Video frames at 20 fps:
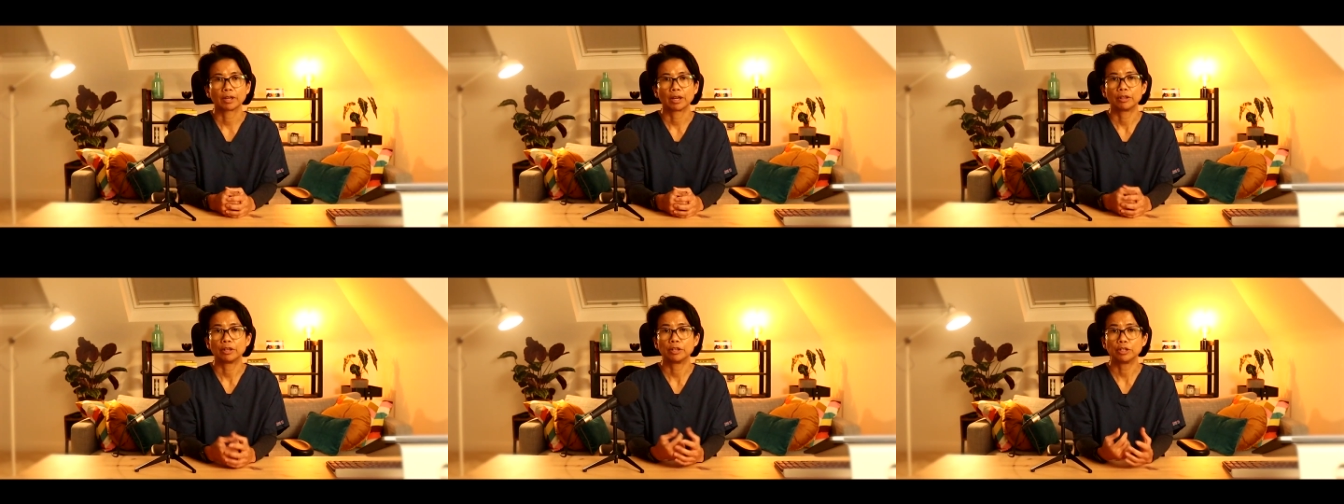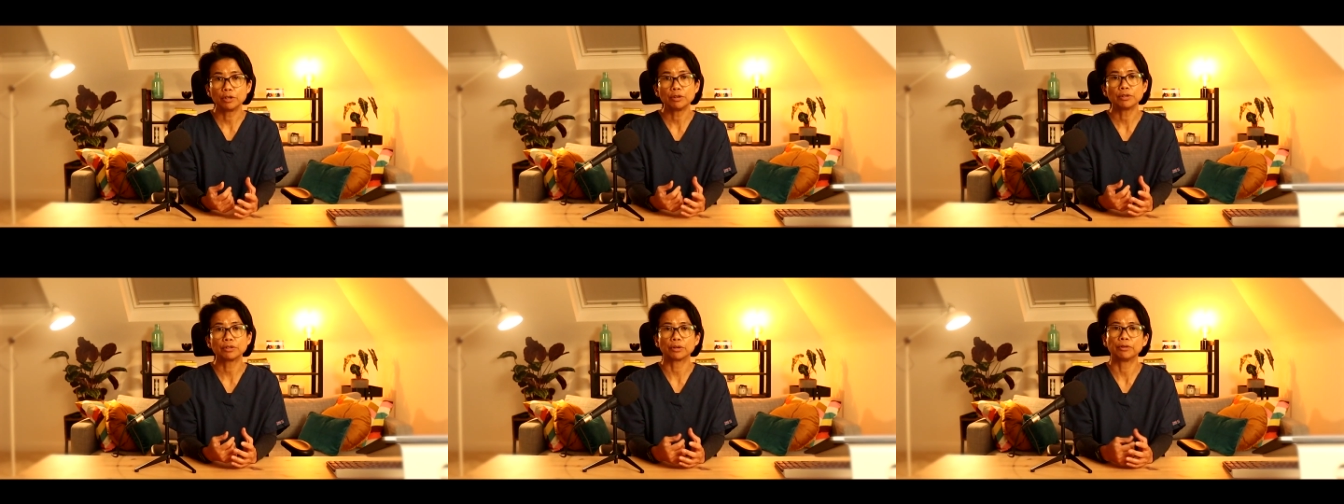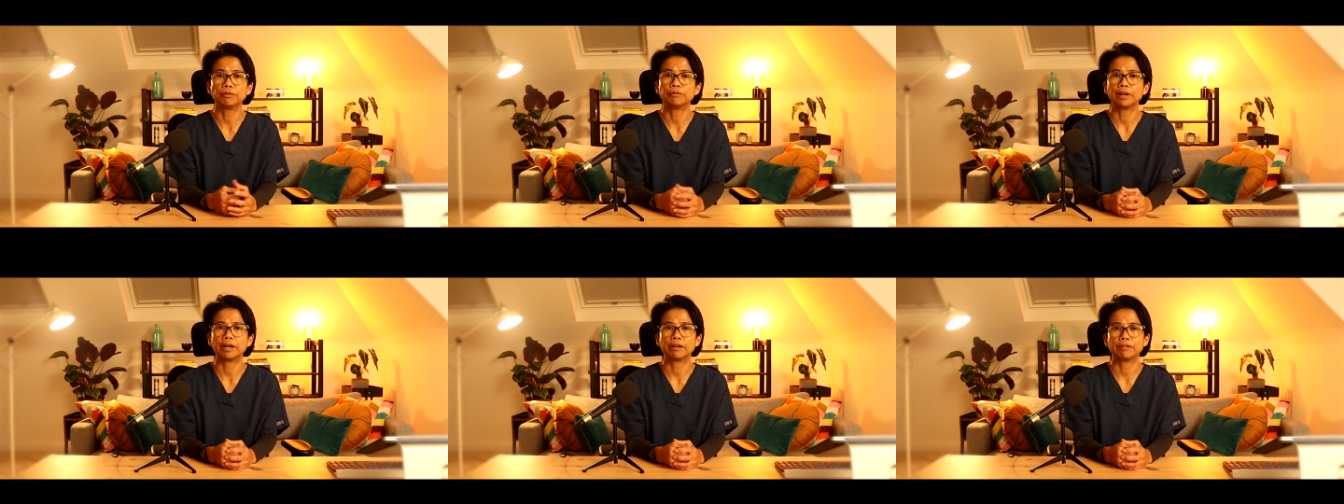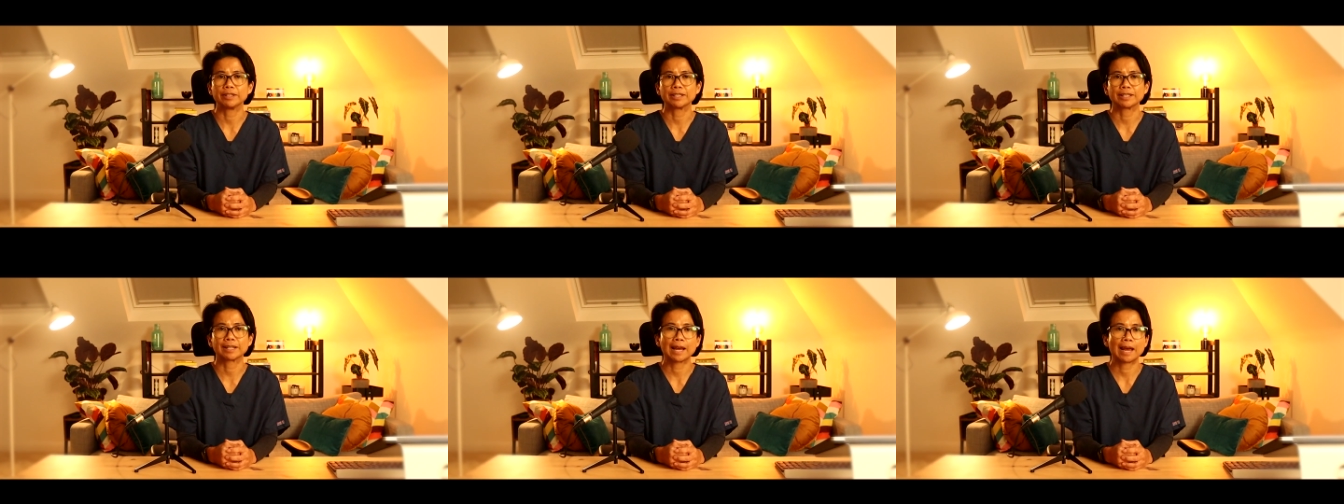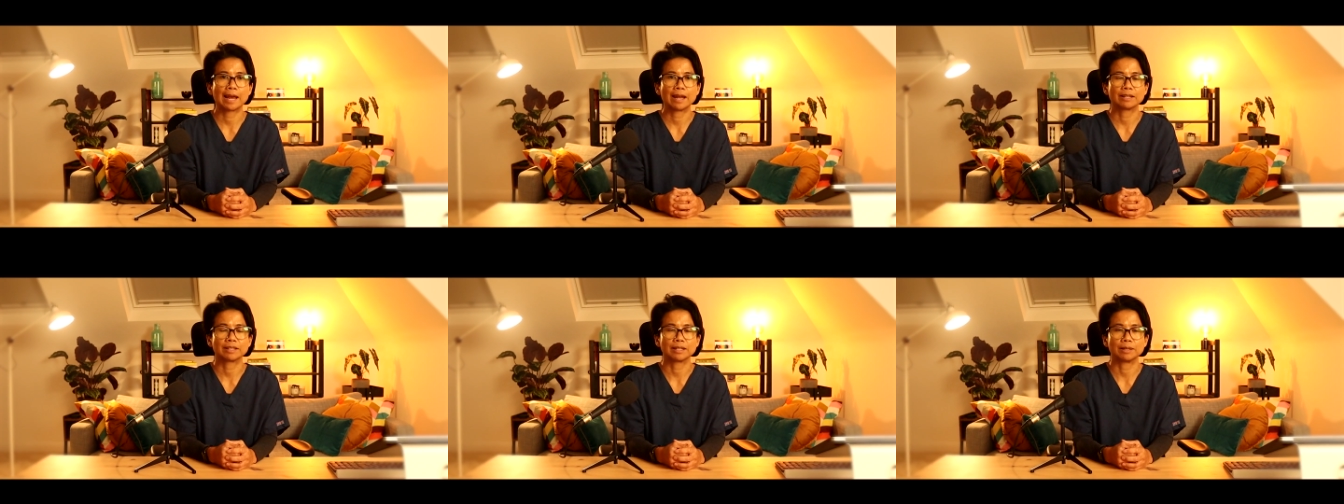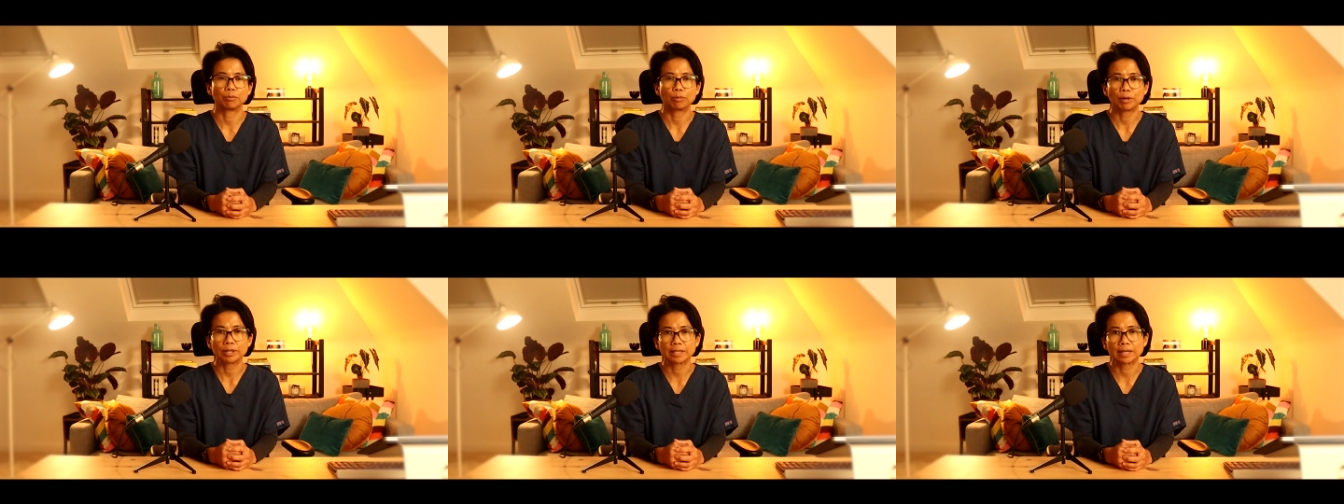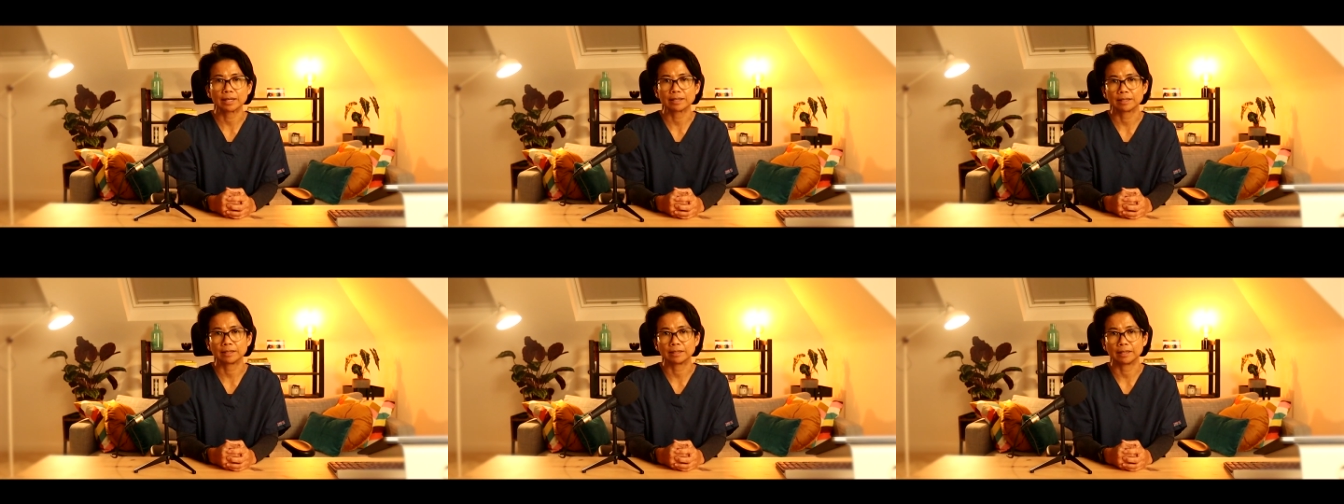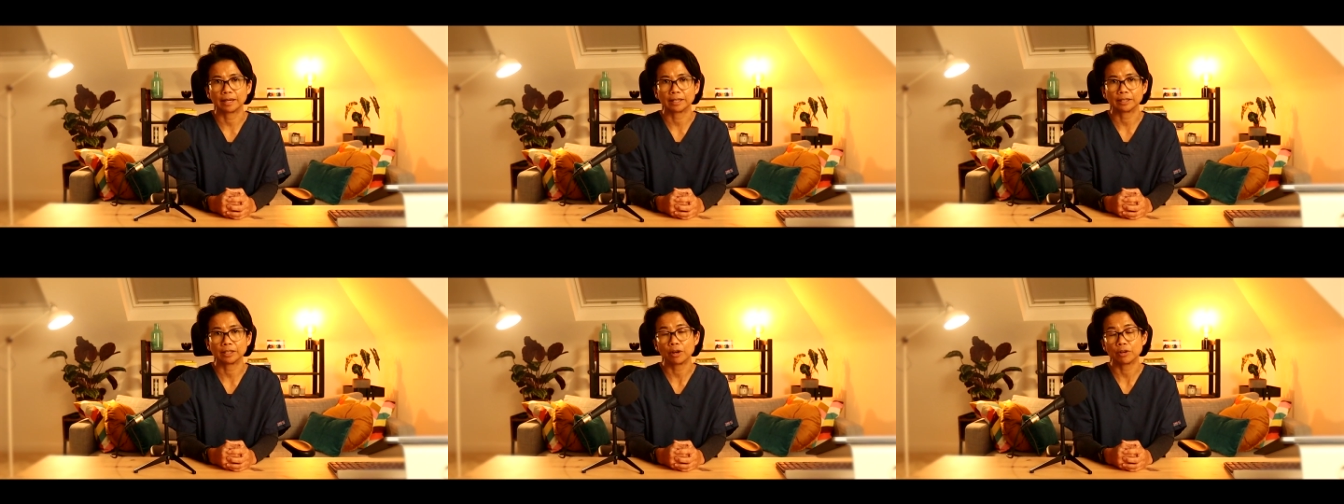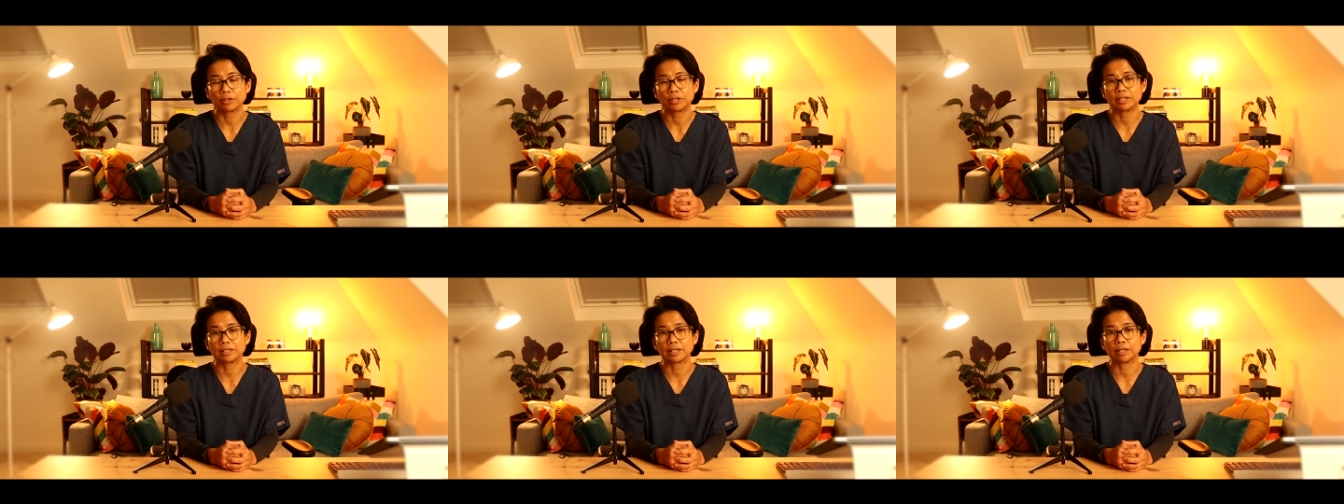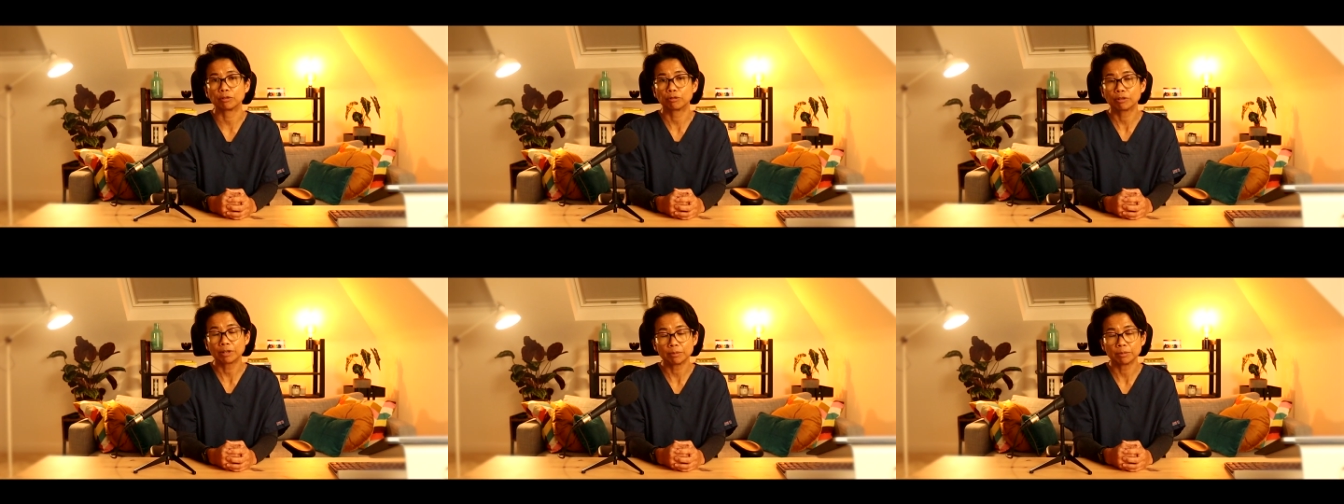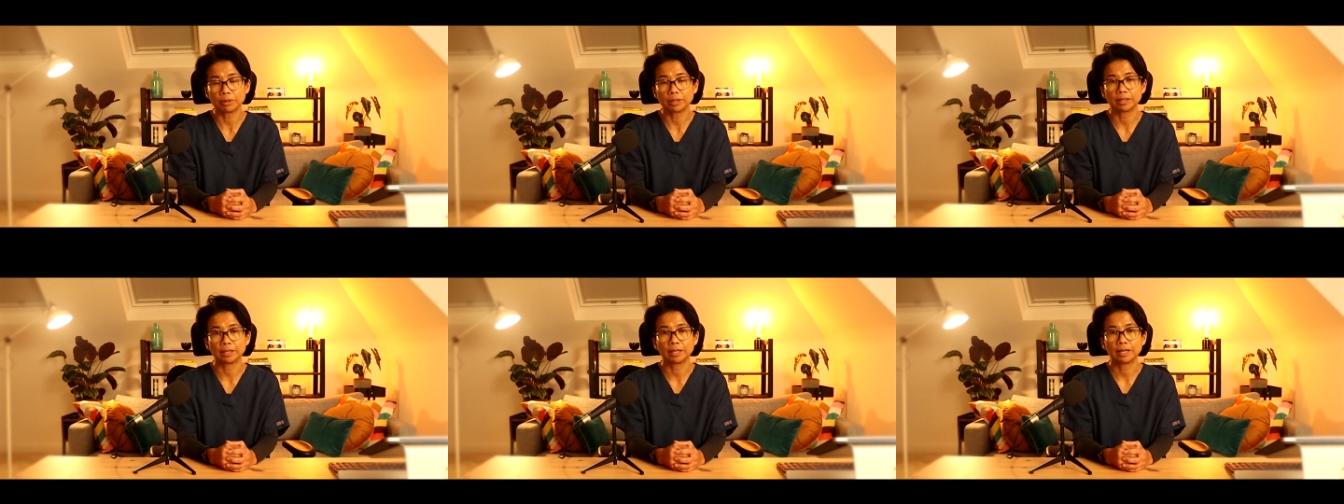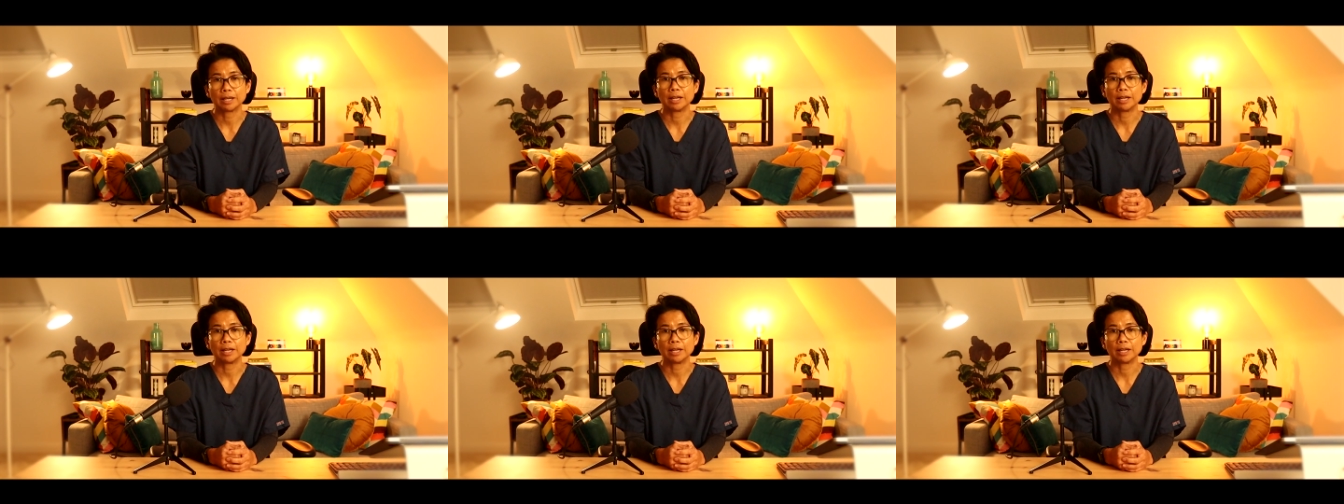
The use of various scans in breast cancer diagnosis and treatment